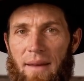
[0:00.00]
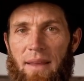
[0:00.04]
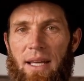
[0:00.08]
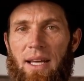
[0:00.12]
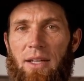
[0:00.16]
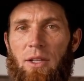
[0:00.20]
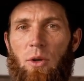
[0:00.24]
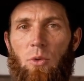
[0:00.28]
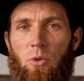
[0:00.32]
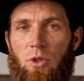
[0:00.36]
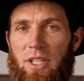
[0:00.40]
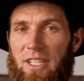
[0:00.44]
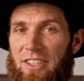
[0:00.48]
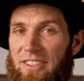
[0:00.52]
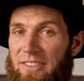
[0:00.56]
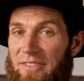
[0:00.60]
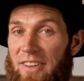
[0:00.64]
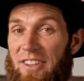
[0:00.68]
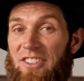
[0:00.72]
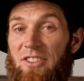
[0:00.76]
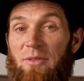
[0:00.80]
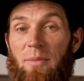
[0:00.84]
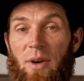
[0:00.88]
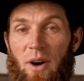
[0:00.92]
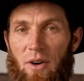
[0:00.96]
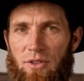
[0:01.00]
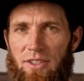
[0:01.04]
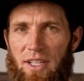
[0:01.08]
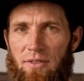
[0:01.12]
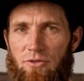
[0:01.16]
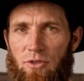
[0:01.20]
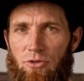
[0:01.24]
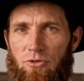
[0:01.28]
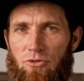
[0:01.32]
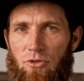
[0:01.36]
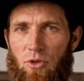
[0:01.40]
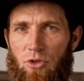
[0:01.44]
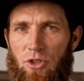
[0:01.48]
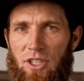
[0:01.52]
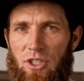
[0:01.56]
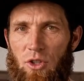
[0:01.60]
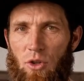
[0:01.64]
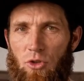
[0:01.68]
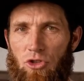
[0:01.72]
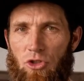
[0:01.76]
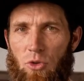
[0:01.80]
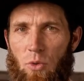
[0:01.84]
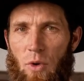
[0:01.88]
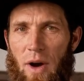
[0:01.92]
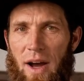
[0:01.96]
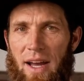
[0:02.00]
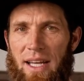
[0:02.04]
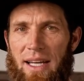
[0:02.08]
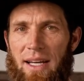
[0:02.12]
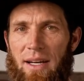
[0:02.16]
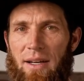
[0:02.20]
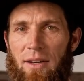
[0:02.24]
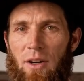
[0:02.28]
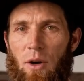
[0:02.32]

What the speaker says: and the reason the smell never fully goes away,